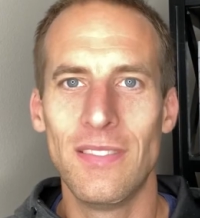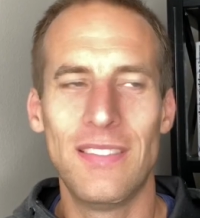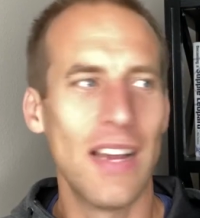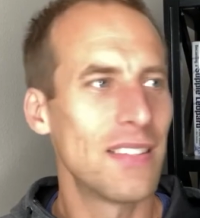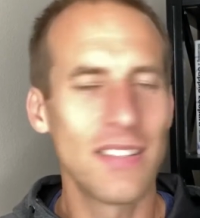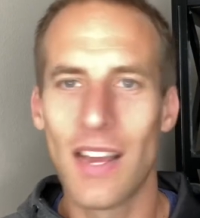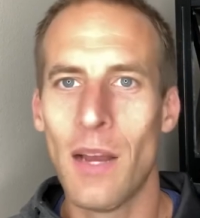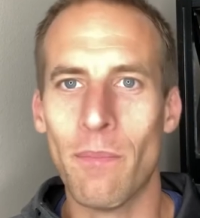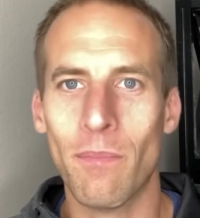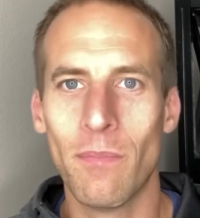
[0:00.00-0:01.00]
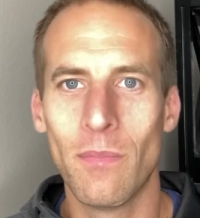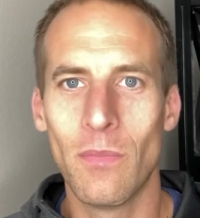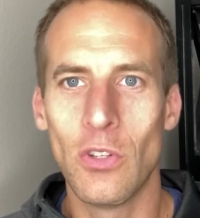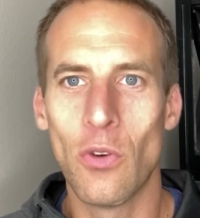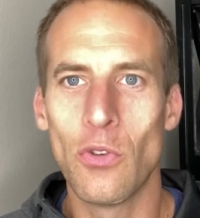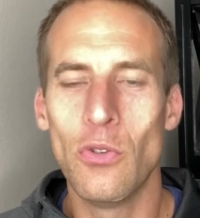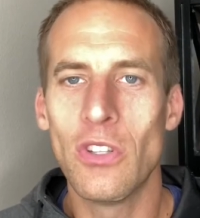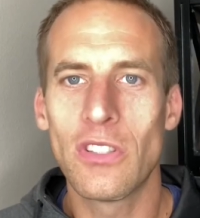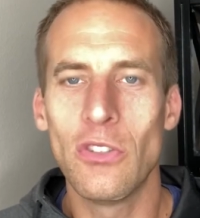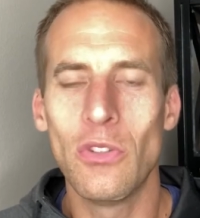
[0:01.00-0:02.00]
doesn't come. You know, you
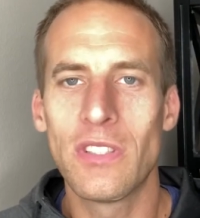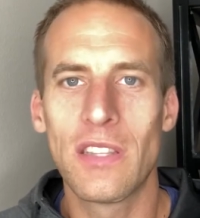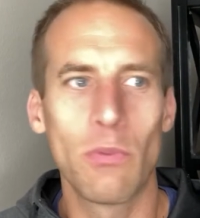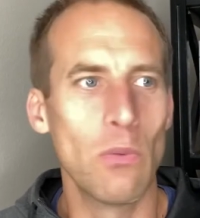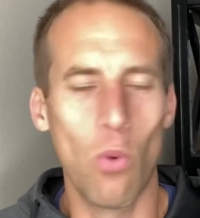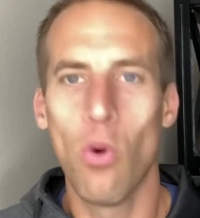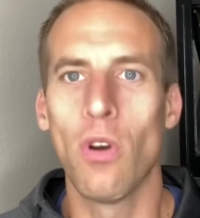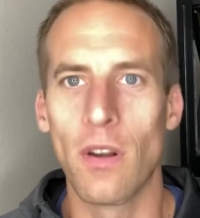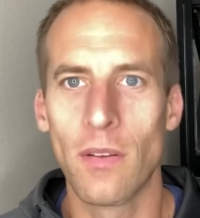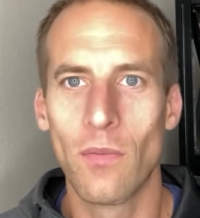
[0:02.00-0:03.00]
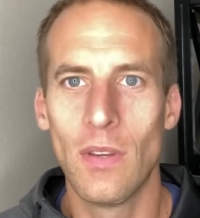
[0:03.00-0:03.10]
just you just get the reward.